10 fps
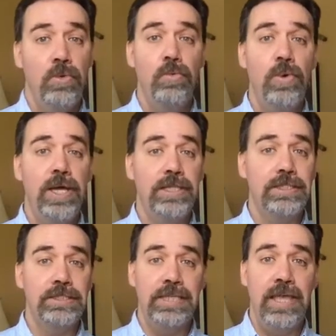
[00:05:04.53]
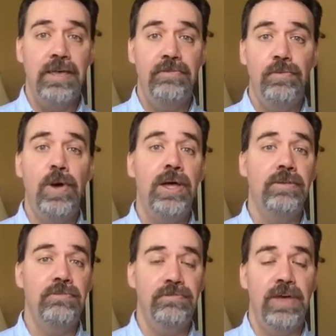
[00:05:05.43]
1, 7,
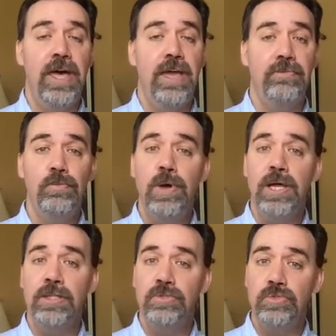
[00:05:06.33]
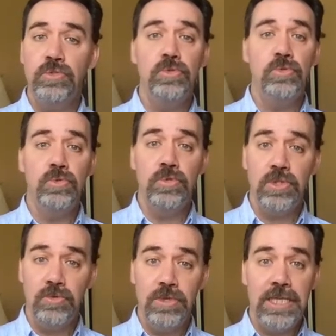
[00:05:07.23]
1, 5, 1, 2,
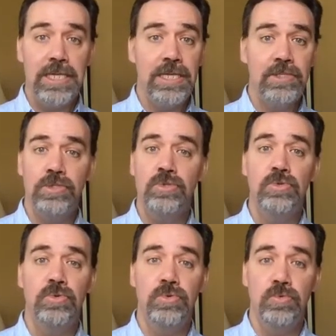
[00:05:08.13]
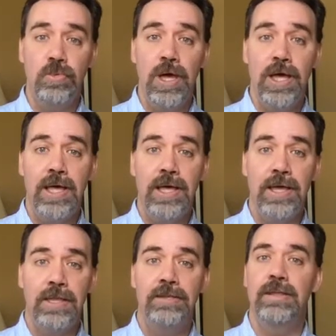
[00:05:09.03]
3, 2,
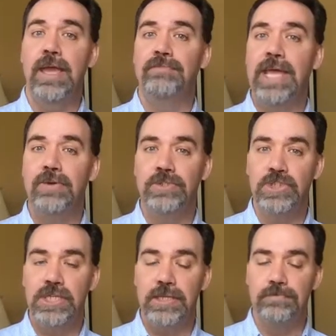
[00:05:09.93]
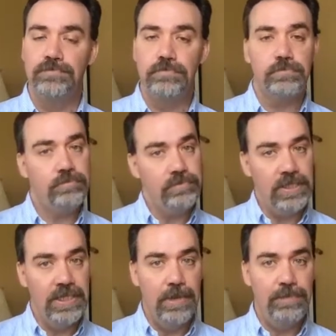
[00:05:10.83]
1. I'm now in G.
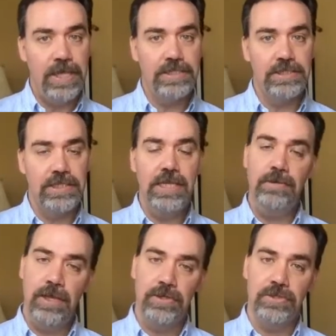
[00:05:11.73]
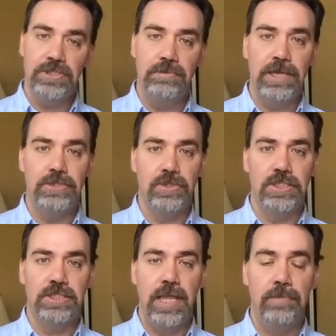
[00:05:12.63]
Get back to C. I'll go C major
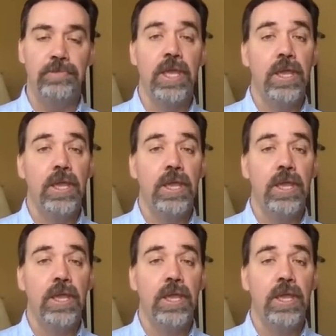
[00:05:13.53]
this time.